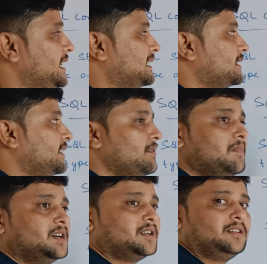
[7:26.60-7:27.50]
is nothing
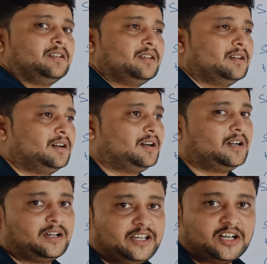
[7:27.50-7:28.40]
but
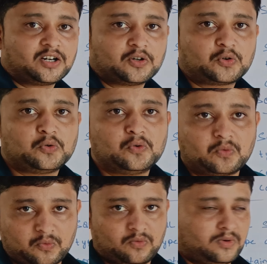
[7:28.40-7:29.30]
in order to
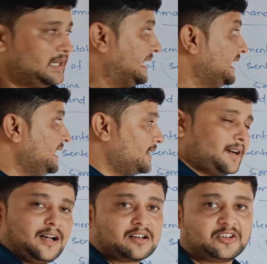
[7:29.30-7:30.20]

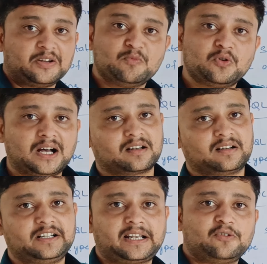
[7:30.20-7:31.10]
delete or remove or
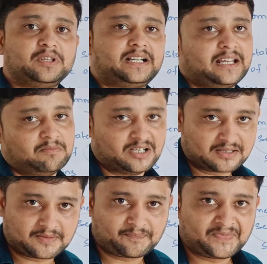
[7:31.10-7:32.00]
retrieve the
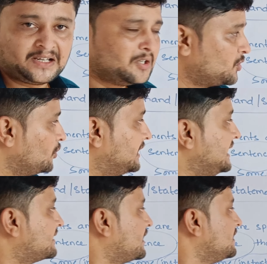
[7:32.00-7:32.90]
tables. So
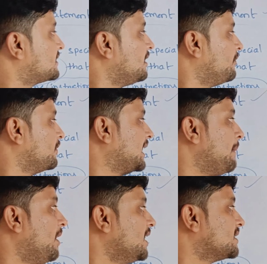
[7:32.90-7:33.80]
these kinds of
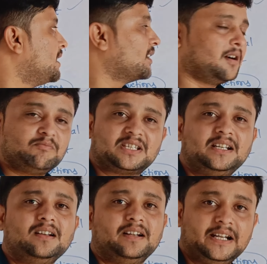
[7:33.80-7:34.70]
commands are comes
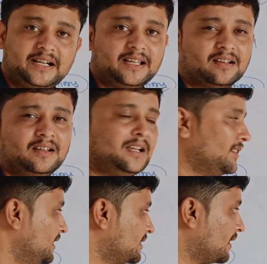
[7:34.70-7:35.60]
in DDL.
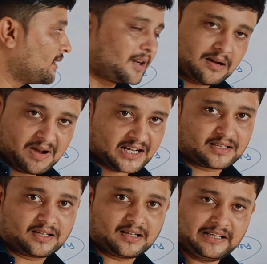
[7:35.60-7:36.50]
These are the
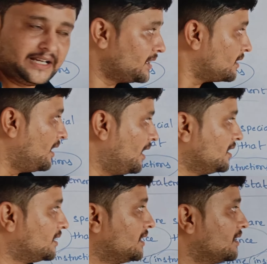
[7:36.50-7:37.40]
commands: create,
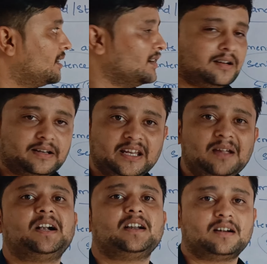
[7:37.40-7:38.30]
alter and
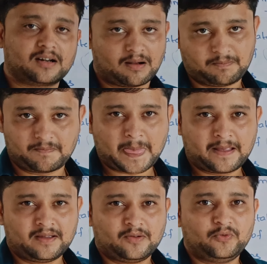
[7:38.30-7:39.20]
rename and drop,
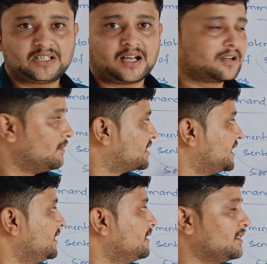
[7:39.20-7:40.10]
which are comes
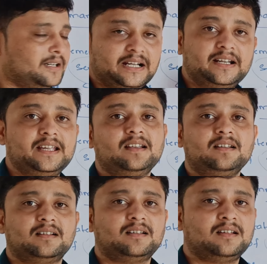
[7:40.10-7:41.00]
in
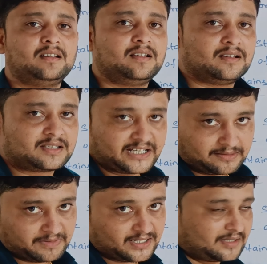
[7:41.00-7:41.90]
DDL
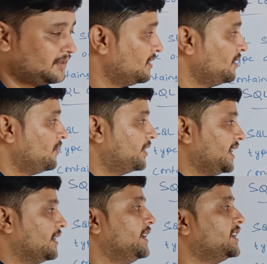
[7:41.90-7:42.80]
statements.
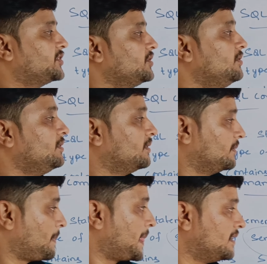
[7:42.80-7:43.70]
Okay, next to
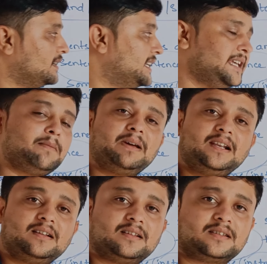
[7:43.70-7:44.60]

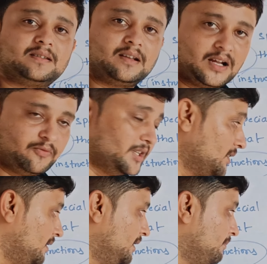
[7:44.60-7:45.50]
DML language.
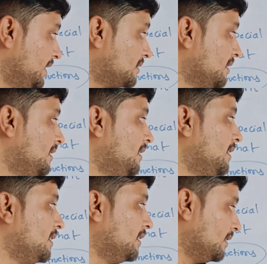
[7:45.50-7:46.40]
It means
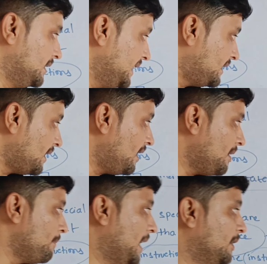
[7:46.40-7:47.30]

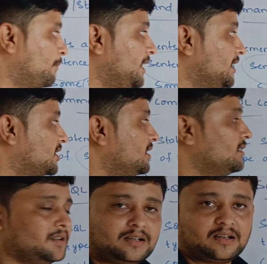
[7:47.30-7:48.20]
data
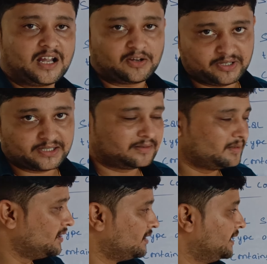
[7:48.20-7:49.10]
manipulation language.
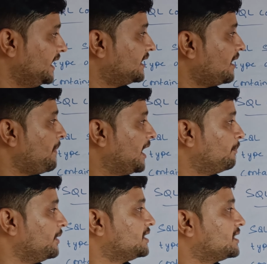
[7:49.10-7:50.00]
Data
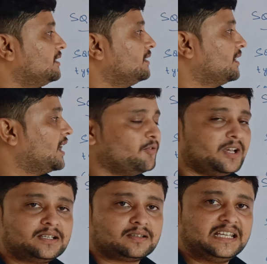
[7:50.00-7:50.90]
manipulation
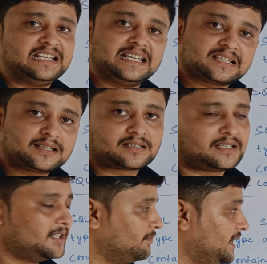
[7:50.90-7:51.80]
language, in this
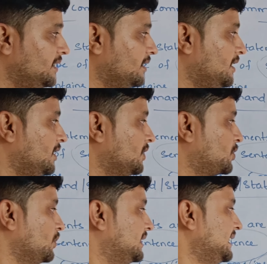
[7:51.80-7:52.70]
statement,
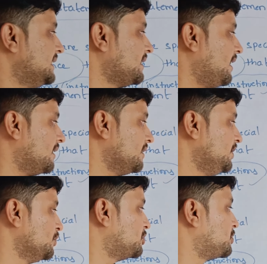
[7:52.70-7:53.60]
so these are
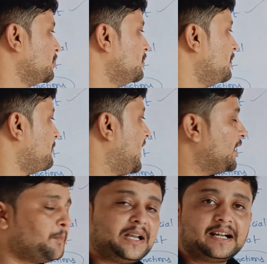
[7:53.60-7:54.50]
used to
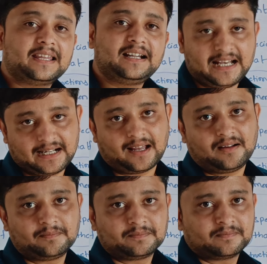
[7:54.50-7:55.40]
manipulate the
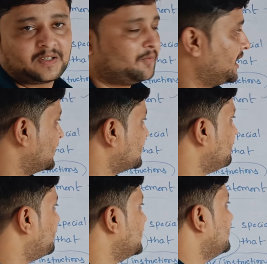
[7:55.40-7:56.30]
data. For
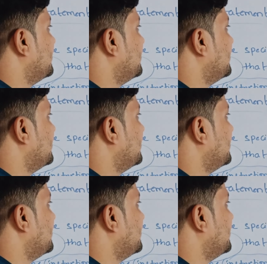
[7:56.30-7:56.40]
example,